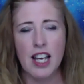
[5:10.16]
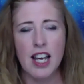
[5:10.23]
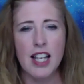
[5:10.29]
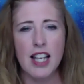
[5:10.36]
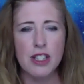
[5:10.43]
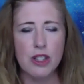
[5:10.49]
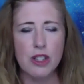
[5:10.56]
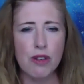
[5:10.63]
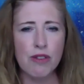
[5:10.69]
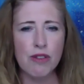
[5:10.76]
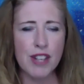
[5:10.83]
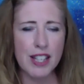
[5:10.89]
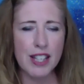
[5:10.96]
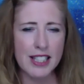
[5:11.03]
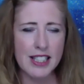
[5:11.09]
And so
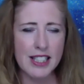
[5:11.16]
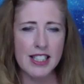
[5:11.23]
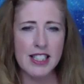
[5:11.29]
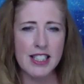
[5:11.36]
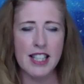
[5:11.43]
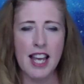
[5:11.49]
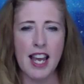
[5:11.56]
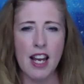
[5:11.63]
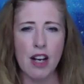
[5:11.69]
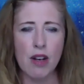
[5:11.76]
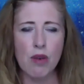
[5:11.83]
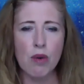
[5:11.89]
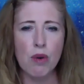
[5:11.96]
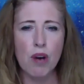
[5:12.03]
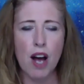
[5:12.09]
Venus is
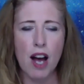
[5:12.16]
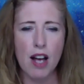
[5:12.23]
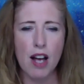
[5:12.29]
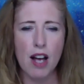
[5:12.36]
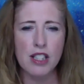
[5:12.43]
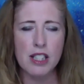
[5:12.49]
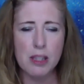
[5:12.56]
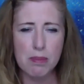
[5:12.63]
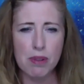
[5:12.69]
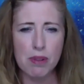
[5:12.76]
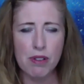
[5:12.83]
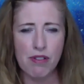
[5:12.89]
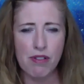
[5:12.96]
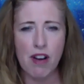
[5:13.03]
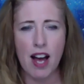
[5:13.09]
saying, uh,
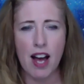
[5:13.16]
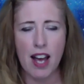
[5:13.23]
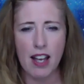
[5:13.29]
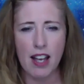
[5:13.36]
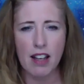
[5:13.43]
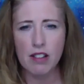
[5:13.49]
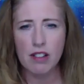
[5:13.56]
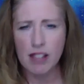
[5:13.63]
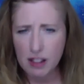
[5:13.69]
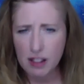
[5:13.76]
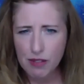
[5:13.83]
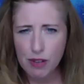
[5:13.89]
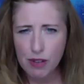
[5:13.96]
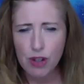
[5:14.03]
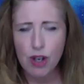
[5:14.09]
simplify, like the
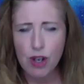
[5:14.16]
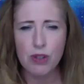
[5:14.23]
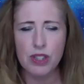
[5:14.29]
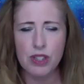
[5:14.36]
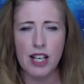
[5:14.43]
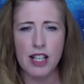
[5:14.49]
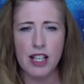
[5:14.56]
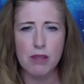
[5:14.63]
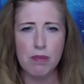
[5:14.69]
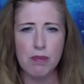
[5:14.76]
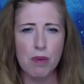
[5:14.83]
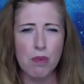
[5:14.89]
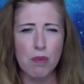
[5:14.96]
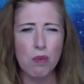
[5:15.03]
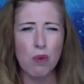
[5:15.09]
Virgo says,
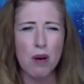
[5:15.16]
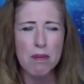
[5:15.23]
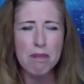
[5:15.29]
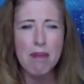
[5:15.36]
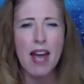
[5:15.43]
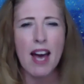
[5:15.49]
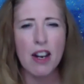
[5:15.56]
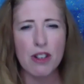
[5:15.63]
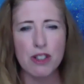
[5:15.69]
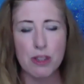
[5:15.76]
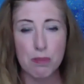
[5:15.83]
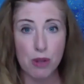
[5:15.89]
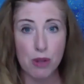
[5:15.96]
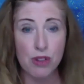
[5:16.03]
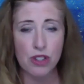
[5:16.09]
but what matters
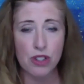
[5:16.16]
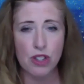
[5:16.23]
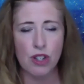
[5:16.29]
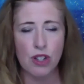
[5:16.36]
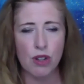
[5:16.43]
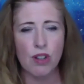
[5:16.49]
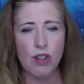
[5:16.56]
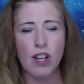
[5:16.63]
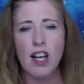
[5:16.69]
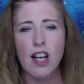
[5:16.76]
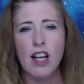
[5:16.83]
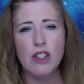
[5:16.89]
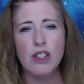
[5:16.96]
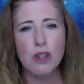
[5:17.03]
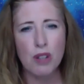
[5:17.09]
most to you?
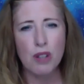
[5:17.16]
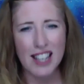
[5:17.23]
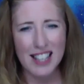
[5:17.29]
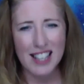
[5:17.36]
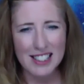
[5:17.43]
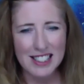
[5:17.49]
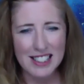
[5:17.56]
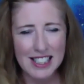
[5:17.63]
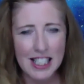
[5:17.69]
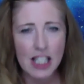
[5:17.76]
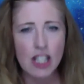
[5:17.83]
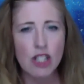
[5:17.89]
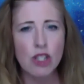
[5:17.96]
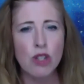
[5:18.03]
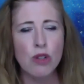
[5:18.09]
So
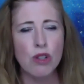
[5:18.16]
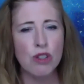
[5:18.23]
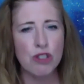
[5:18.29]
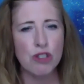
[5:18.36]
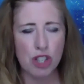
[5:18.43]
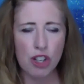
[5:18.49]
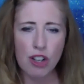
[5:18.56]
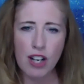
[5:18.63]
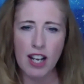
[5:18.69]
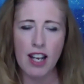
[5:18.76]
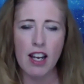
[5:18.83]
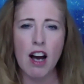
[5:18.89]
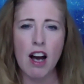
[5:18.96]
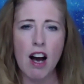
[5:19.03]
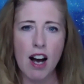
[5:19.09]
continue your
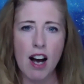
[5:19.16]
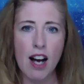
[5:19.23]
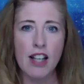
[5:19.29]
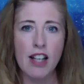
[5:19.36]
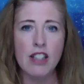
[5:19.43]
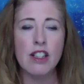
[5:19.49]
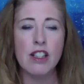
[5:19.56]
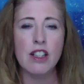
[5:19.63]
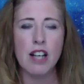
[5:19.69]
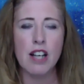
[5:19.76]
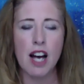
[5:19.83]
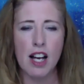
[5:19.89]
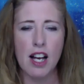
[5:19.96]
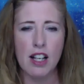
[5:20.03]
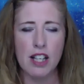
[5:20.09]
journey on
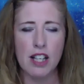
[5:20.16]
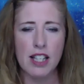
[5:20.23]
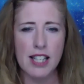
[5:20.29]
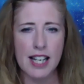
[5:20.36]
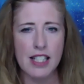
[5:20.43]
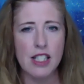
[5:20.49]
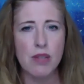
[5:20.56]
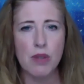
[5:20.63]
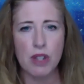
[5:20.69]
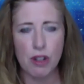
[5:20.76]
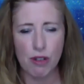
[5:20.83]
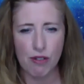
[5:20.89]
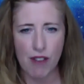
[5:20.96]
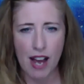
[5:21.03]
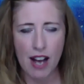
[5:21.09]
uh, connecting with
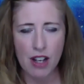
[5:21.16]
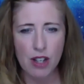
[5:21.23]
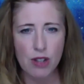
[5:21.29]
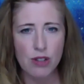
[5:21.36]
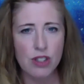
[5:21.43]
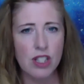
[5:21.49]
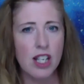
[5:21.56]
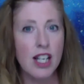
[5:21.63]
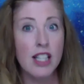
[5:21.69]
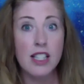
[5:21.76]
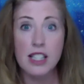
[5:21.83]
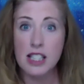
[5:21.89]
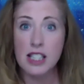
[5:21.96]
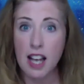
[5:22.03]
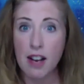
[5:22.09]
your values,
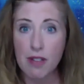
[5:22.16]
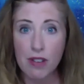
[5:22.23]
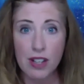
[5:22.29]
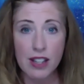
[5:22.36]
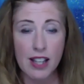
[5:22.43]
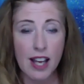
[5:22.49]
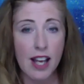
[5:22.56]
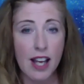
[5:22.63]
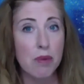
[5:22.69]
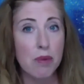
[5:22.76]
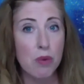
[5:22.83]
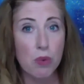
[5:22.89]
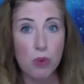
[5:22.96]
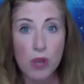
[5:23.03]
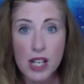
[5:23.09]
discovering them,
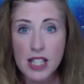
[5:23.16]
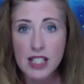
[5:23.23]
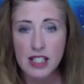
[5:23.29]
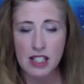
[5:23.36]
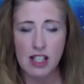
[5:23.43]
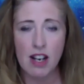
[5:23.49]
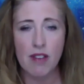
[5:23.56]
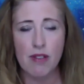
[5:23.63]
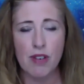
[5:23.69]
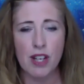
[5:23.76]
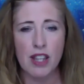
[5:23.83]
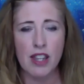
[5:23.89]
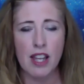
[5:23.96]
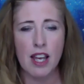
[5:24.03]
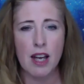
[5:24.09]
rediscovering
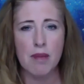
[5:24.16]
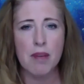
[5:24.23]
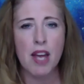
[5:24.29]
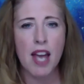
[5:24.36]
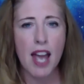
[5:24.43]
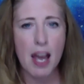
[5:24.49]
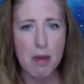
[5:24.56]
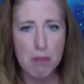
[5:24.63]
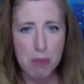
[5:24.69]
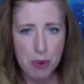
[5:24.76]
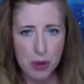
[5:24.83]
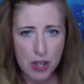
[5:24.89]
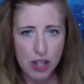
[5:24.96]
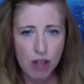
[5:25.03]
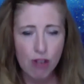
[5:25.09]
them, and
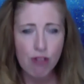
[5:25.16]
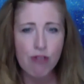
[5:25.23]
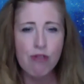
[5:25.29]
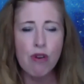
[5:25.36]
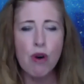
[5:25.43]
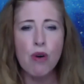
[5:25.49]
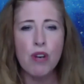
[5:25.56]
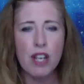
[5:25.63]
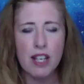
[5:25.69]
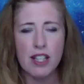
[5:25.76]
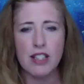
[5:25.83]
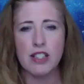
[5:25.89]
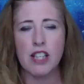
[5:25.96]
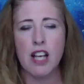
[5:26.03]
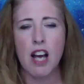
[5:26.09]
putting your
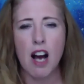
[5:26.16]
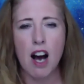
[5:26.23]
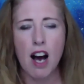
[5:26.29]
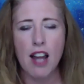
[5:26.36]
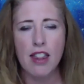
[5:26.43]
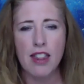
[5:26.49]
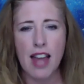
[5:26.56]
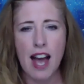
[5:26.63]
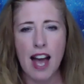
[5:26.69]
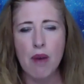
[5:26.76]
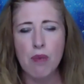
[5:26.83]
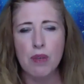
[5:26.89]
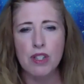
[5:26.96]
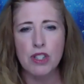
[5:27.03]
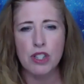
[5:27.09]
focus on that
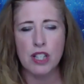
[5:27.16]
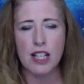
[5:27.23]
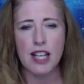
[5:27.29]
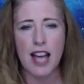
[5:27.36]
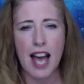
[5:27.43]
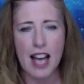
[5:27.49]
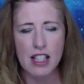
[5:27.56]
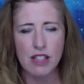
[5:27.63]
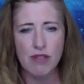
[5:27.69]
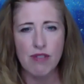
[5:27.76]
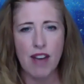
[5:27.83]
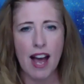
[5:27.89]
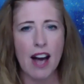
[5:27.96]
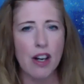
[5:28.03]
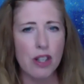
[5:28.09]
which it has
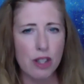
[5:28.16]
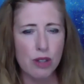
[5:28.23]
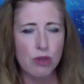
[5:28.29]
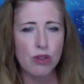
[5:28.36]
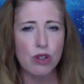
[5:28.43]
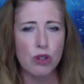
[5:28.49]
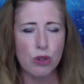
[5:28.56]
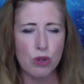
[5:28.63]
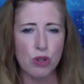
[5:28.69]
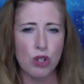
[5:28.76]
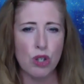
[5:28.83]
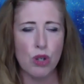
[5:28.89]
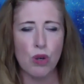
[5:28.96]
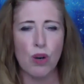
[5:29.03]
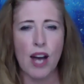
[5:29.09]
value to
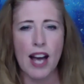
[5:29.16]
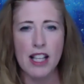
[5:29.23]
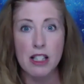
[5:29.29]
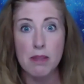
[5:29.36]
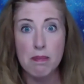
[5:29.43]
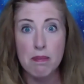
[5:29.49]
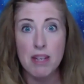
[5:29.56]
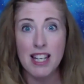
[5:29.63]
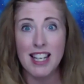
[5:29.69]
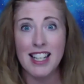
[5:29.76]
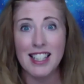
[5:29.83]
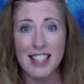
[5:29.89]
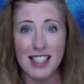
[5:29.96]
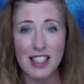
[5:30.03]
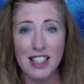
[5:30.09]
you, has
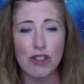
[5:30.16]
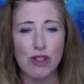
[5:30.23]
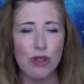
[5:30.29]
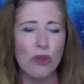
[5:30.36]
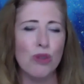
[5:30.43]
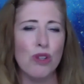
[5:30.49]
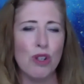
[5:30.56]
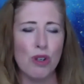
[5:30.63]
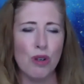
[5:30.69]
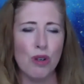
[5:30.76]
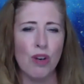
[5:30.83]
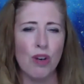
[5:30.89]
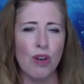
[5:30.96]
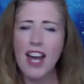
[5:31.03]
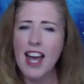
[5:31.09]
meaning to you.
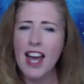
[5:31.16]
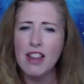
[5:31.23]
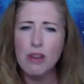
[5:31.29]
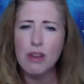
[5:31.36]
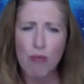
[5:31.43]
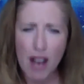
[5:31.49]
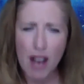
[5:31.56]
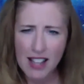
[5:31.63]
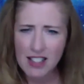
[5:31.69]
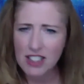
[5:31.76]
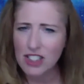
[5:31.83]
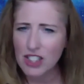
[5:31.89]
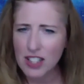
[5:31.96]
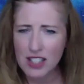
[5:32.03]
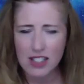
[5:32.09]
And the rest,
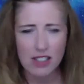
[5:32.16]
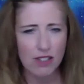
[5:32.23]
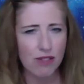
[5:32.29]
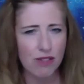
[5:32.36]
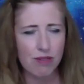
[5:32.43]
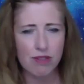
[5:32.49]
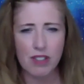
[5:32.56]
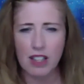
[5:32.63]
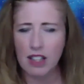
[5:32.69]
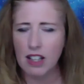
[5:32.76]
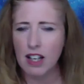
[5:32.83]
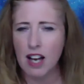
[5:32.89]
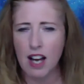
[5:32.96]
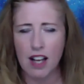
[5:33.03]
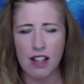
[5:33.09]
just
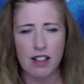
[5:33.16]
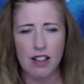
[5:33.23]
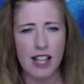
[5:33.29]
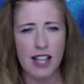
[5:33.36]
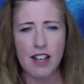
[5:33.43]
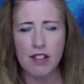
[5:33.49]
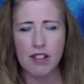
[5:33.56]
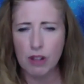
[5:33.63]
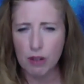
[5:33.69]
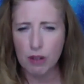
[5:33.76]
uh, let it